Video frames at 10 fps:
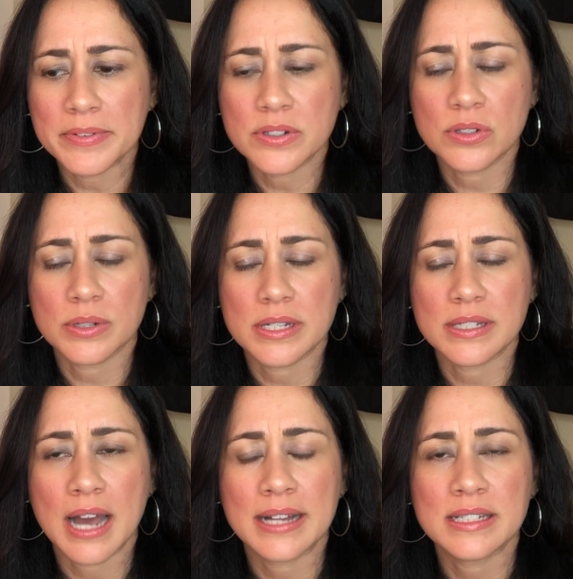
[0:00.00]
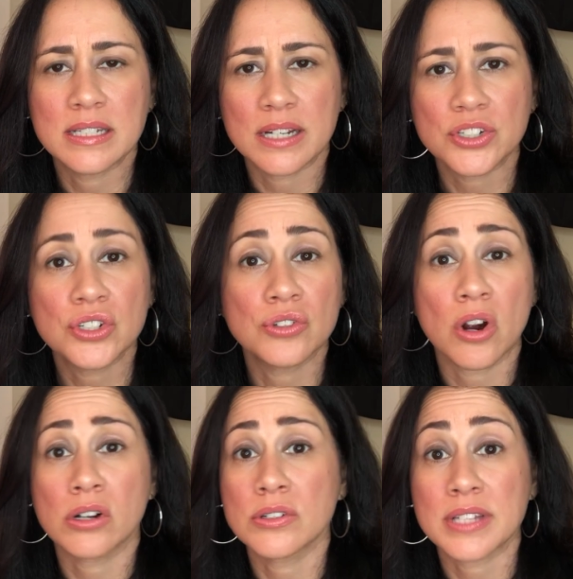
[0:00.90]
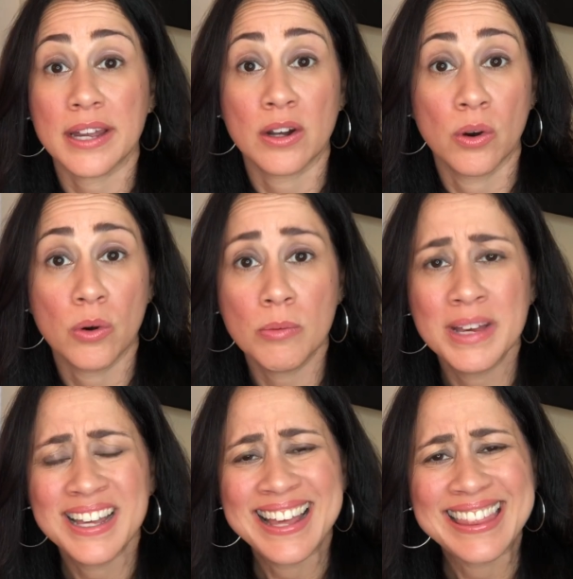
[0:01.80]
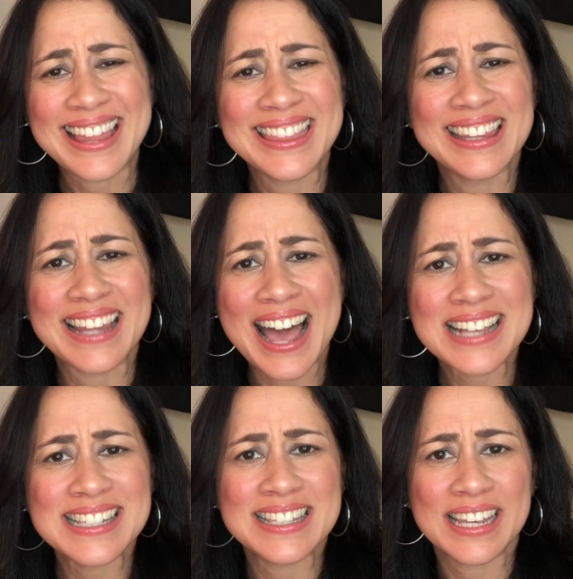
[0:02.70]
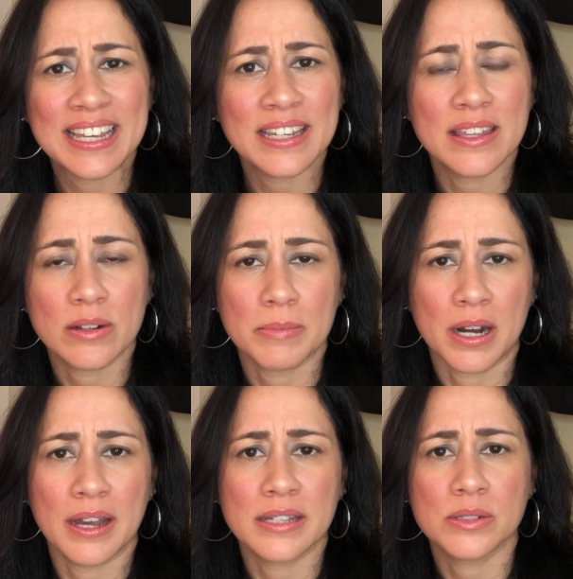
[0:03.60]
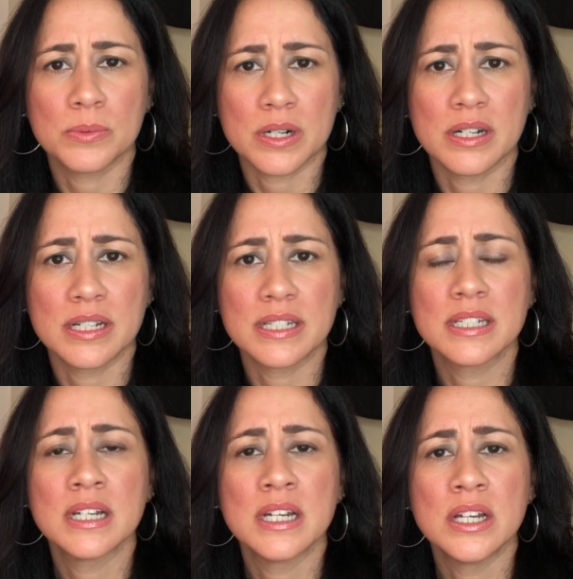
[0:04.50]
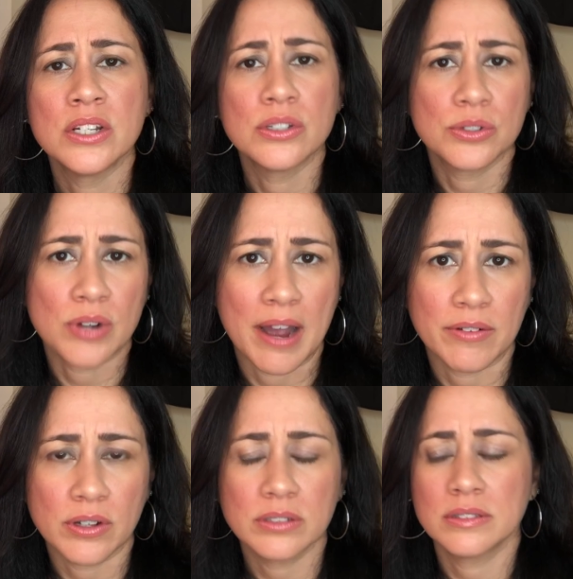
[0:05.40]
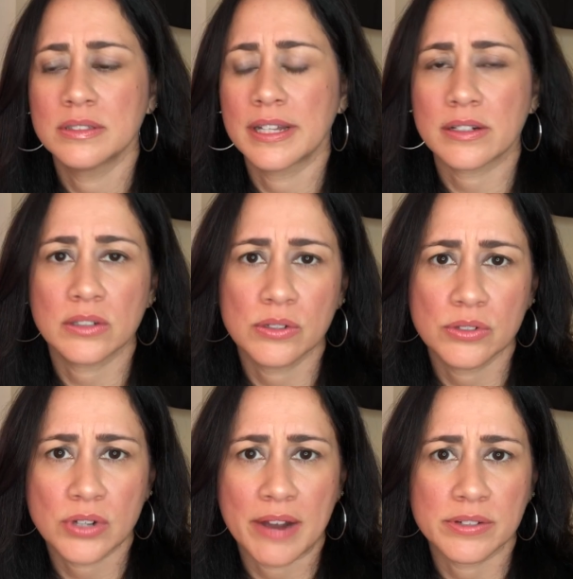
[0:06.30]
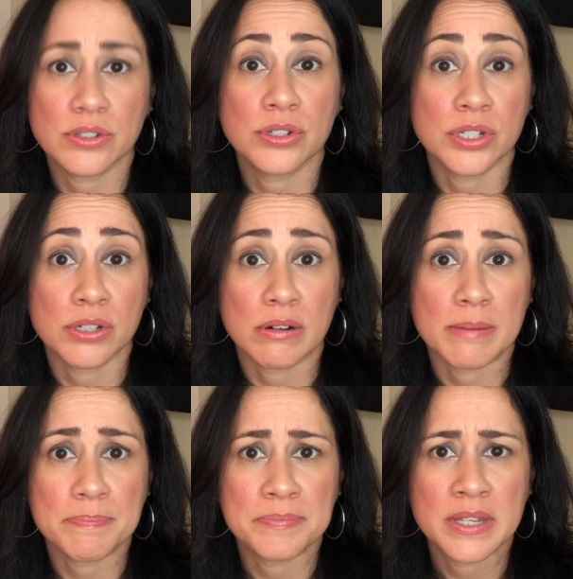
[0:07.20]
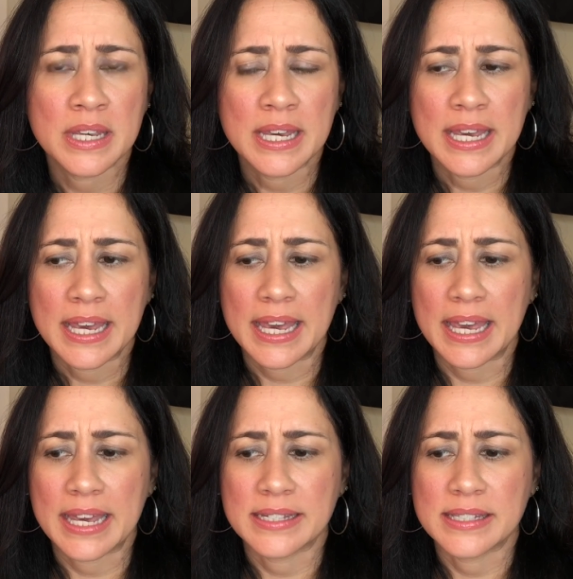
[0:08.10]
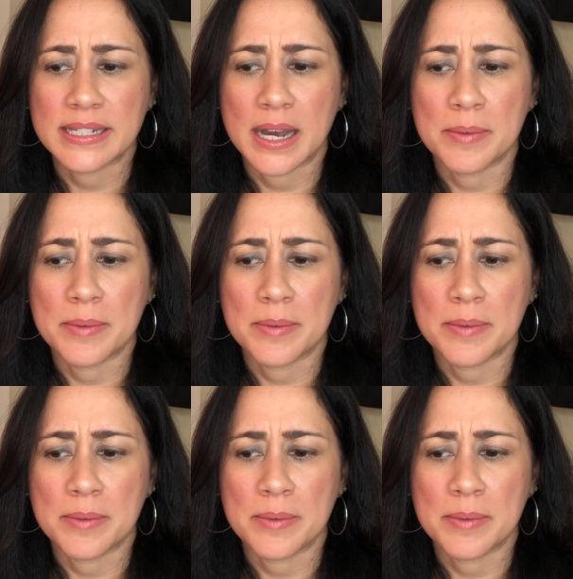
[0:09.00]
of these students had such struggles at home that the last thing in their minds was to travel, let alone travel to Europe. And